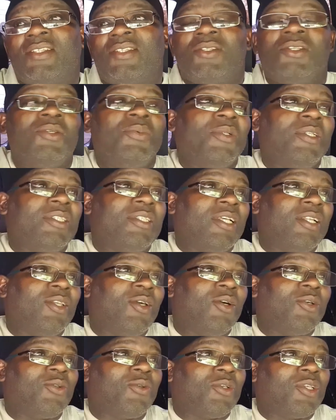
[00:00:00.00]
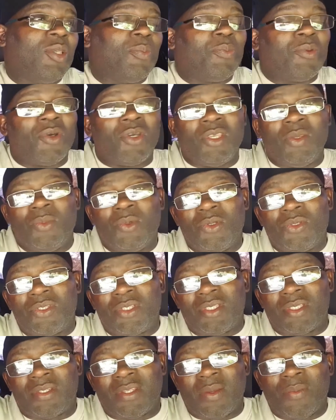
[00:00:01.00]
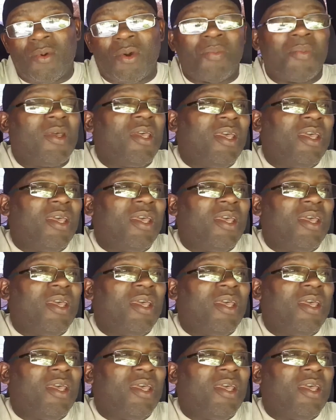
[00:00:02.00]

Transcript: he will tell you how to keep your immune system up.